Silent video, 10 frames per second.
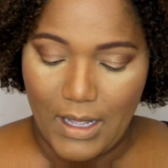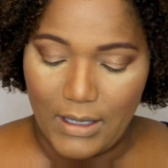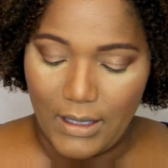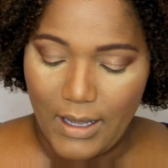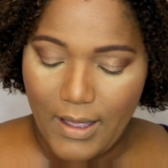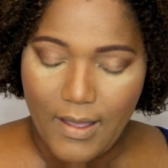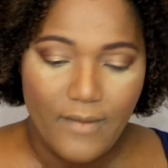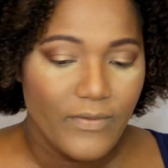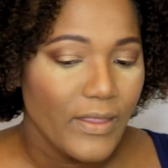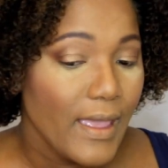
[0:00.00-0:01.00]

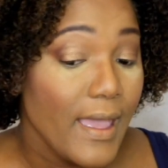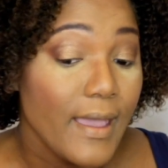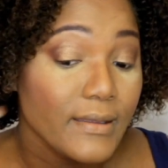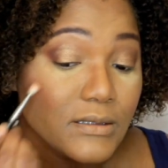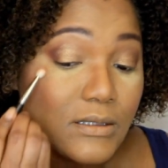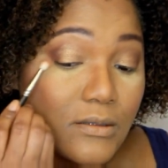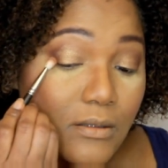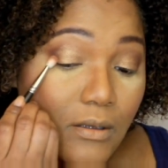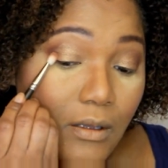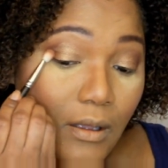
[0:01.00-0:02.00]
Love that.
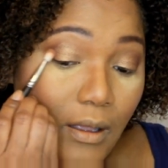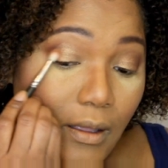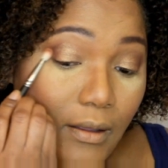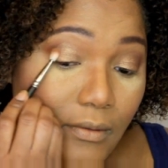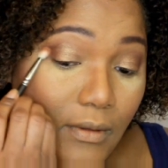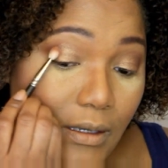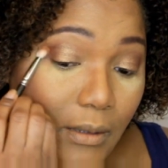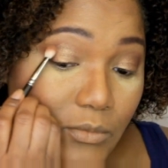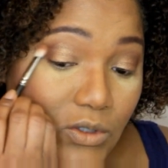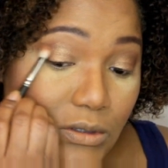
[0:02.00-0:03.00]
And then
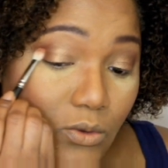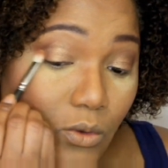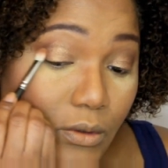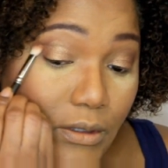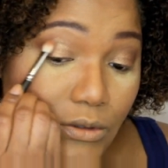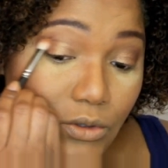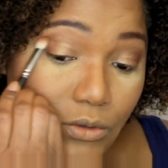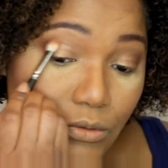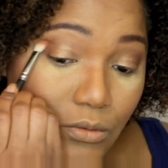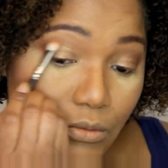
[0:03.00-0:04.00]
I'm just going
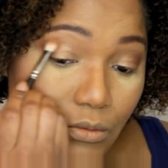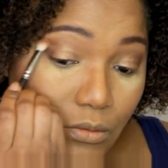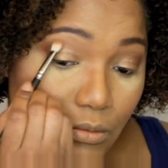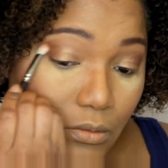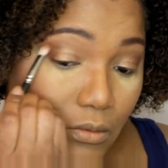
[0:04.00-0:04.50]
to